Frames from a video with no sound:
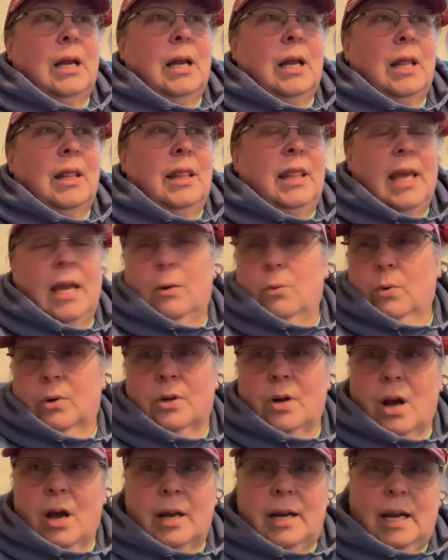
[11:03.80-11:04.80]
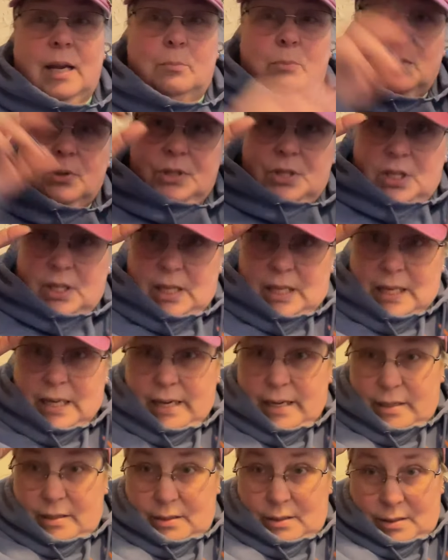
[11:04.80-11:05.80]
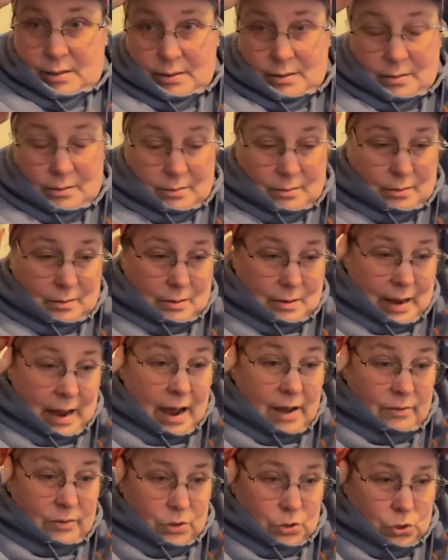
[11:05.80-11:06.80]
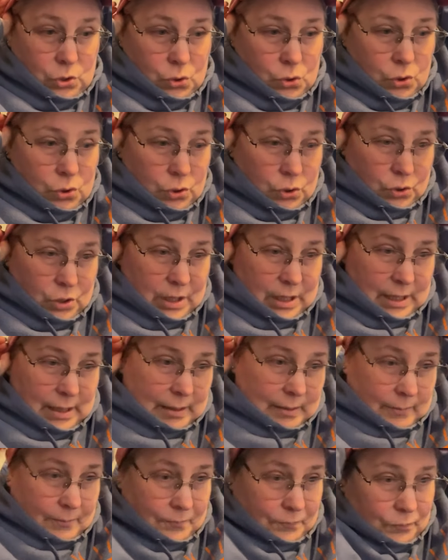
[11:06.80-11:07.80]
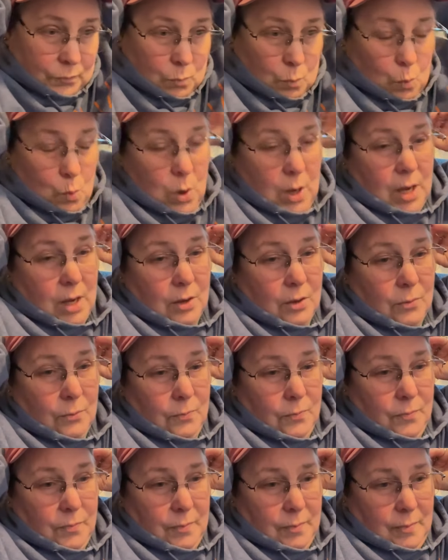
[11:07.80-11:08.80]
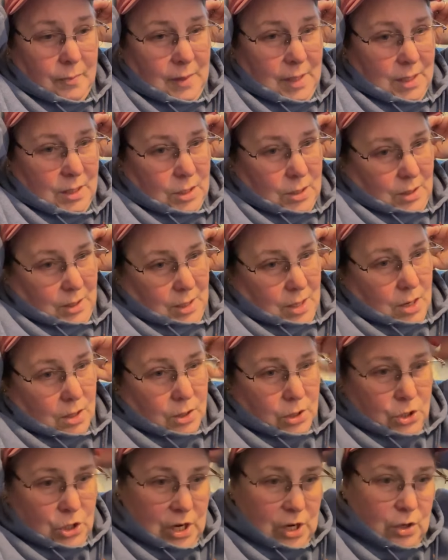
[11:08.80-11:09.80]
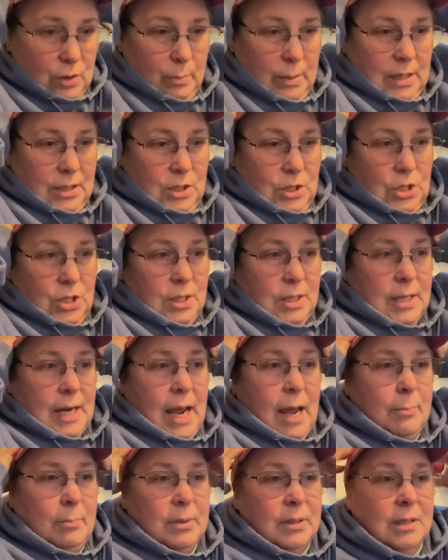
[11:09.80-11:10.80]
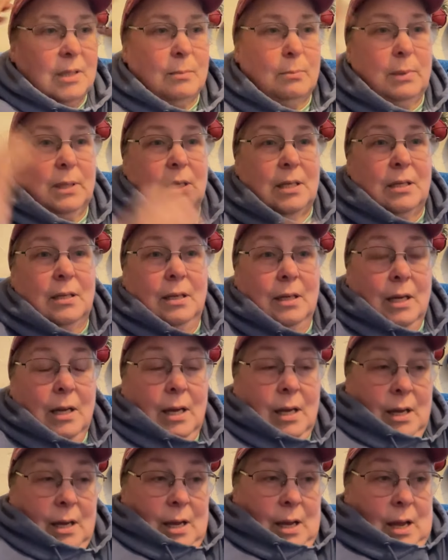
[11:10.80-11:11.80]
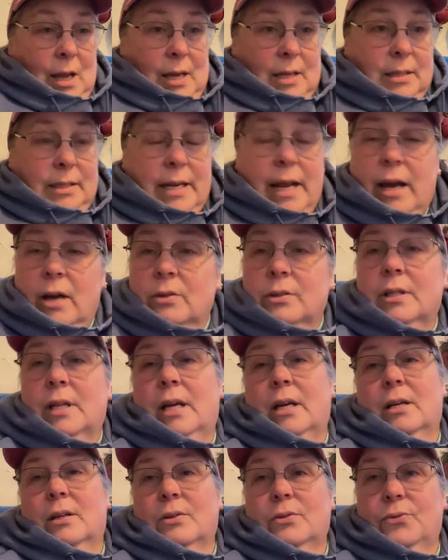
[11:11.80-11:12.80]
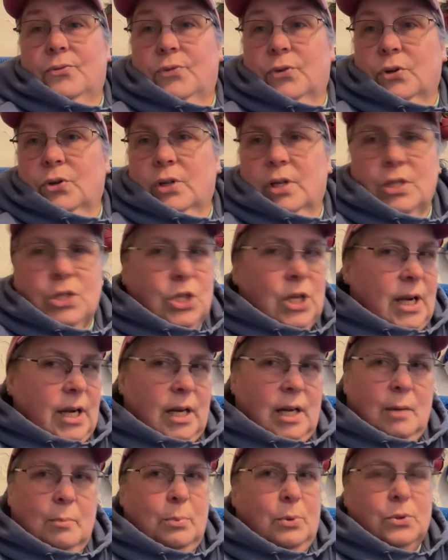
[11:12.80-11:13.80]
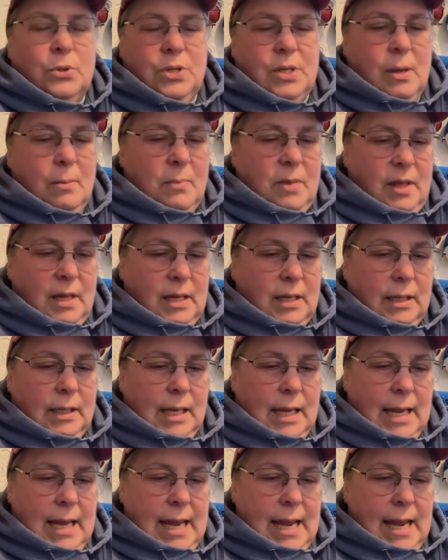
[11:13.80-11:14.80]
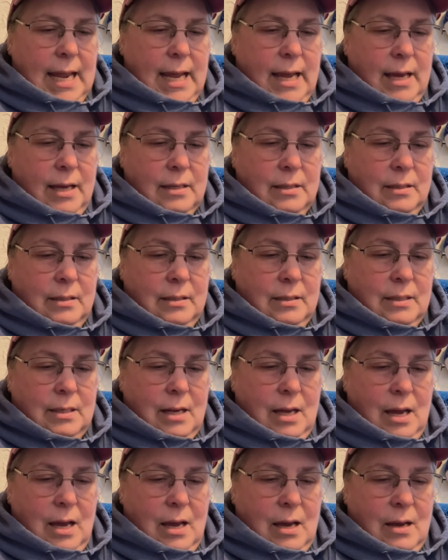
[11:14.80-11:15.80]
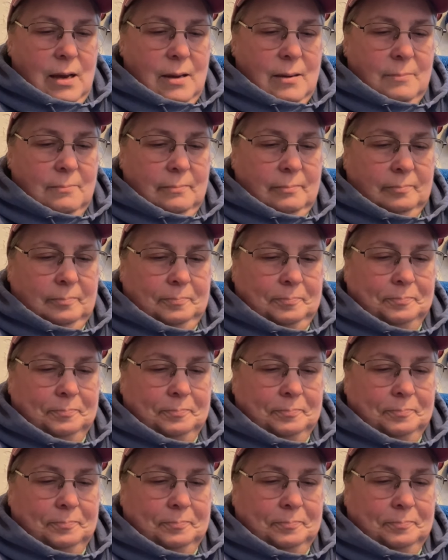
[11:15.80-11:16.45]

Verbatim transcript: they were not able to get have the surgery well, this young gentleman just happened to be down there for a checkup or something, and um,